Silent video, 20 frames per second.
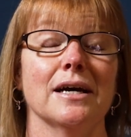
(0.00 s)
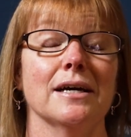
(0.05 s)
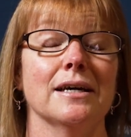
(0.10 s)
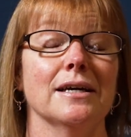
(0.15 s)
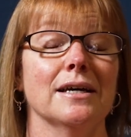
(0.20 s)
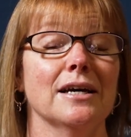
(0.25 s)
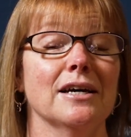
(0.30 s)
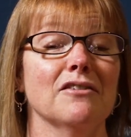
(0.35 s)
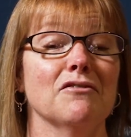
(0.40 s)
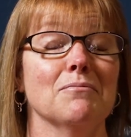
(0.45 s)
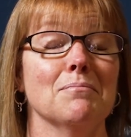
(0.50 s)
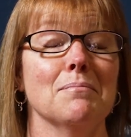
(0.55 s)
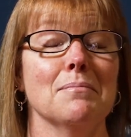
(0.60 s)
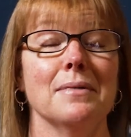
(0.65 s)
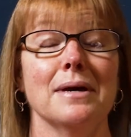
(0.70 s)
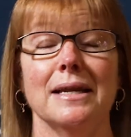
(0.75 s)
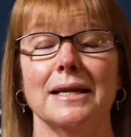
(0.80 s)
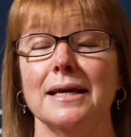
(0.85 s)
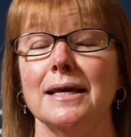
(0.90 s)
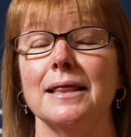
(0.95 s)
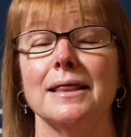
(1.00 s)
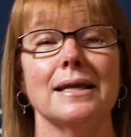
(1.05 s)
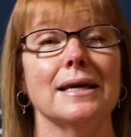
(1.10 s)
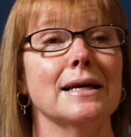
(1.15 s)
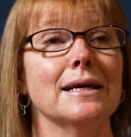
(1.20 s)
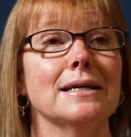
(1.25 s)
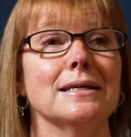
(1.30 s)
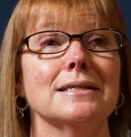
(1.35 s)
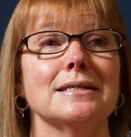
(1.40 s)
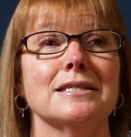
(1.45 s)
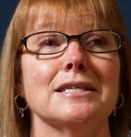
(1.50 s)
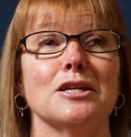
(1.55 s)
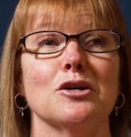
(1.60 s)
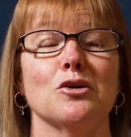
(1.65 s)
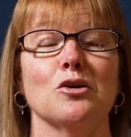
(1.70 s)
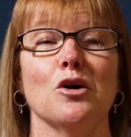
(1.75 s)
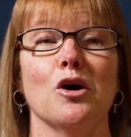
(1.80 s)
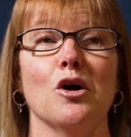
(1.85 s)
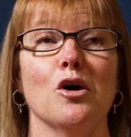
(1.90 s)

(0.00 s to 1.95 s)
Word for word: I have many things that are